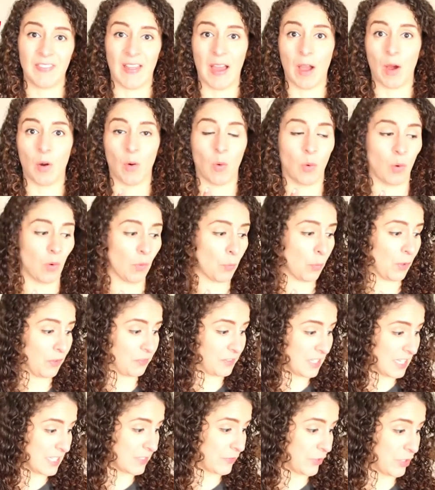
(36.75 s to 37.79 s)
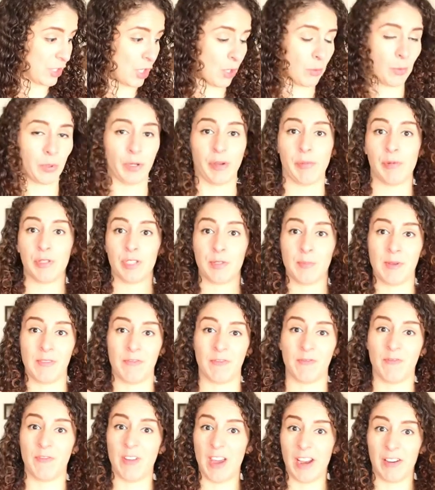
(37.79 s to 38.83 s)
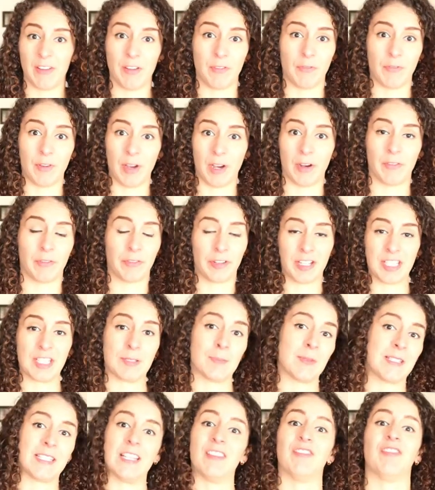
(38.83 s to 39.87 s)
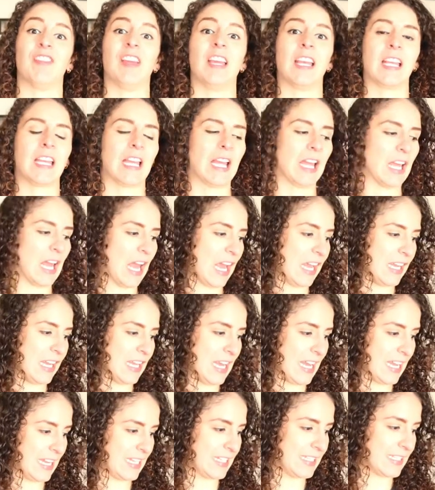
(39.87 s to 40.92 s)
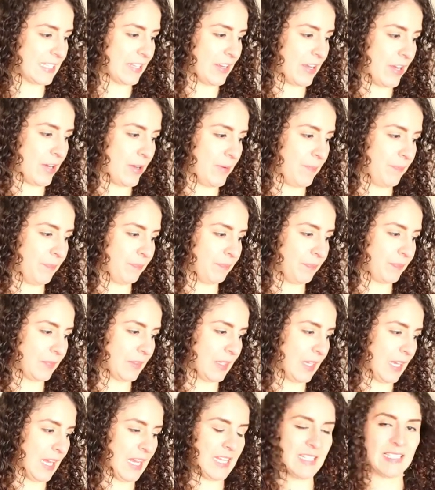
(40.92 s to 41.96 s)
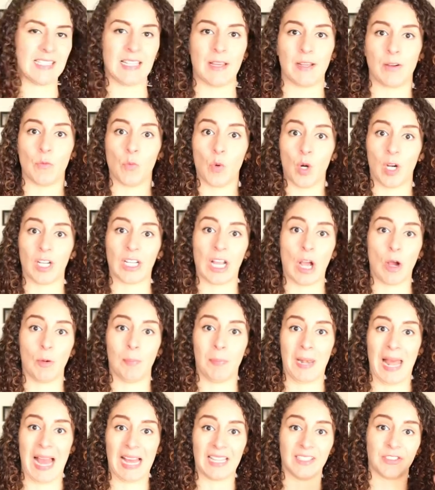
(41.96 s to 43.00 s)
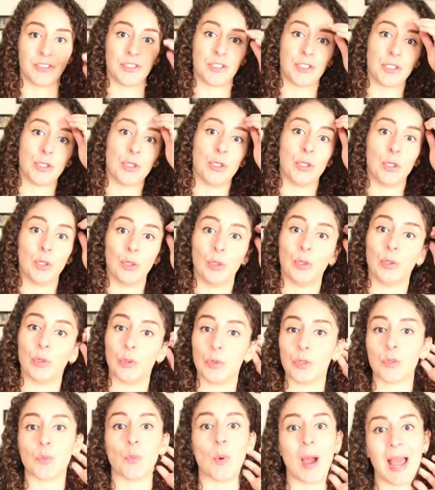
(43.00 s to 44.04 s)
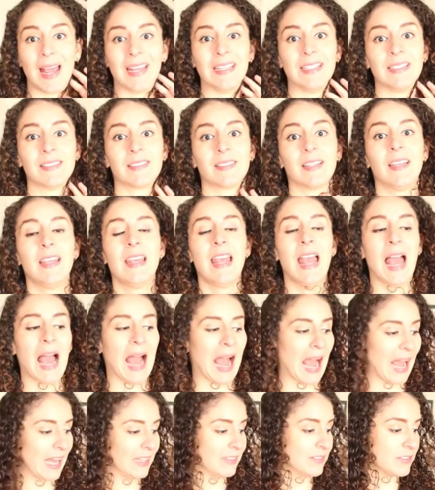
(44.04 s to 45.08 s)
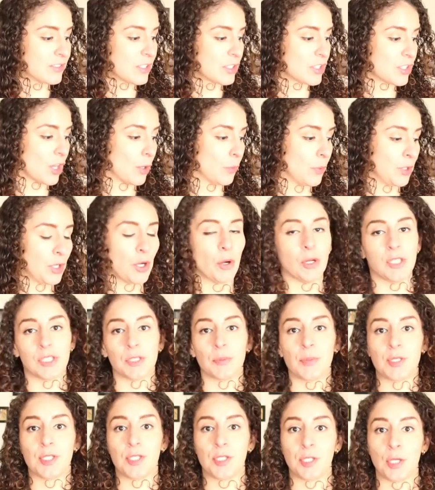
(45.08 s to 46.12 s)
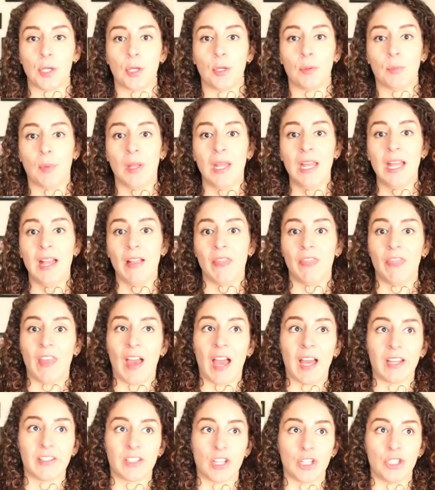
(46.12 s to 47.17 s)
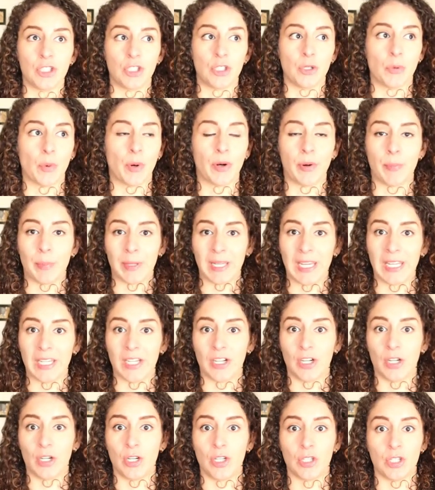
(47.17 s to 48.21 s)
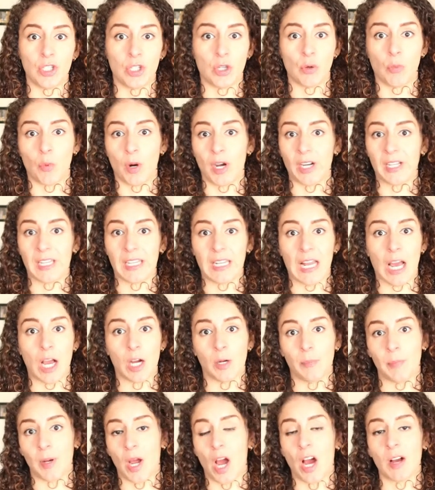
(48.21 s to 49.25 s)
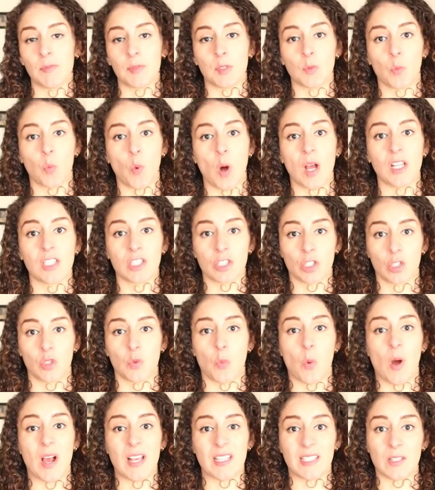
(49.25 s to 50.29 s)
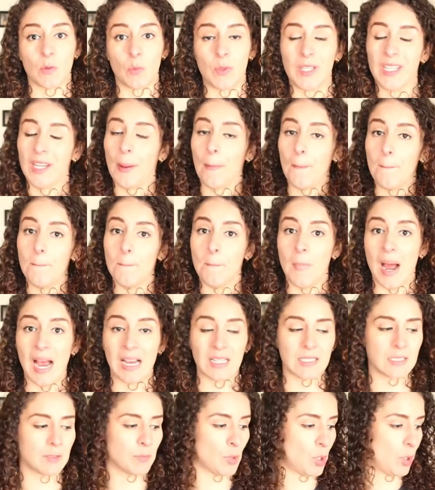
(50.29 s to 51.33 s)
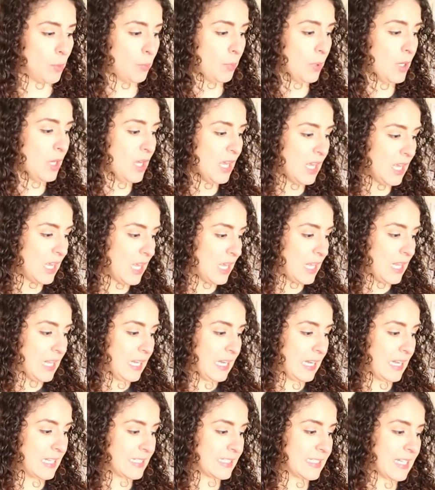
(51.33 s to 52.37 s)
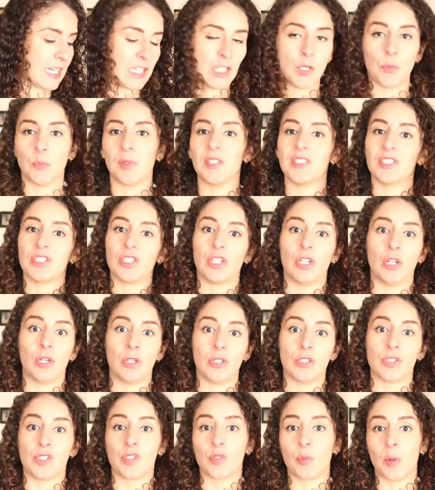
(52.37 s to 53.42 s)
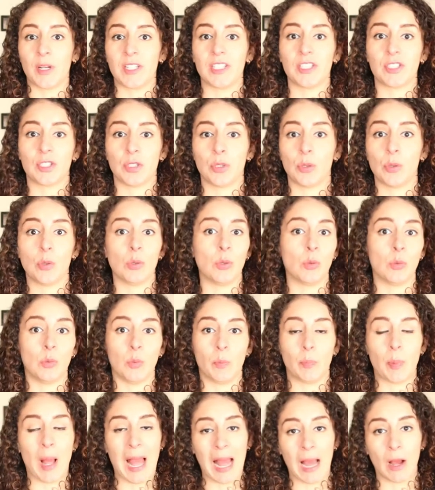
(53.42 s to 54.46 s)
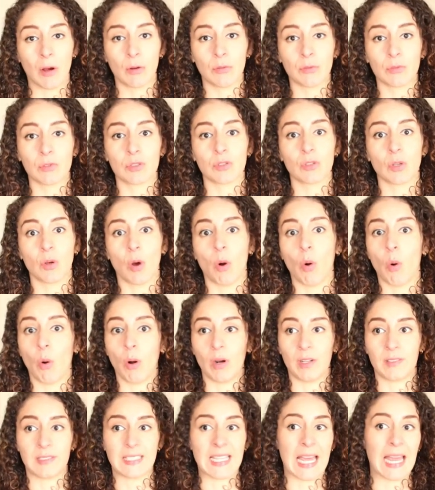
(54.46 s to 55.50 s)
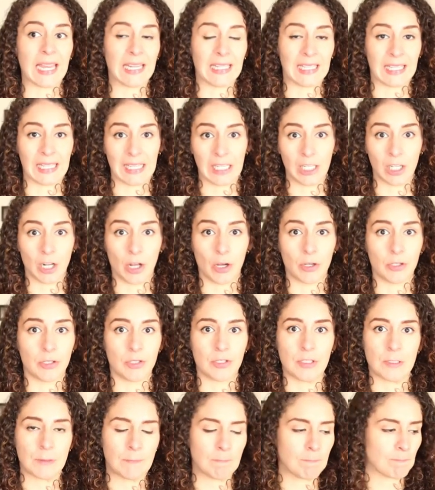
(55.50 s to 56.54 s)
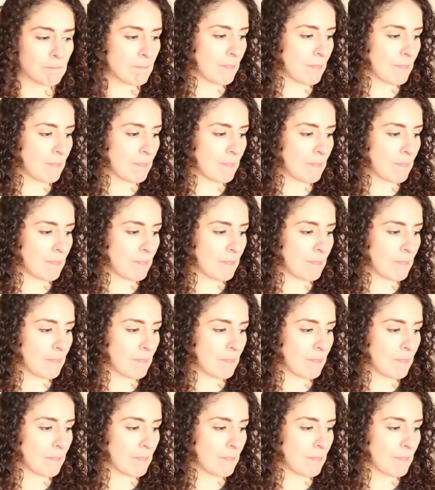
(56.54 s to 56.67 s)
Now, with this video, we're going to be very, very, very specific. Eh, it's um, it's a workout plan to lose weight. And so we're going to assume that you are a beginner, you're working out perhaps once or twice a week maximum. Let's say you want to lose 22 pounds or 10 kilos.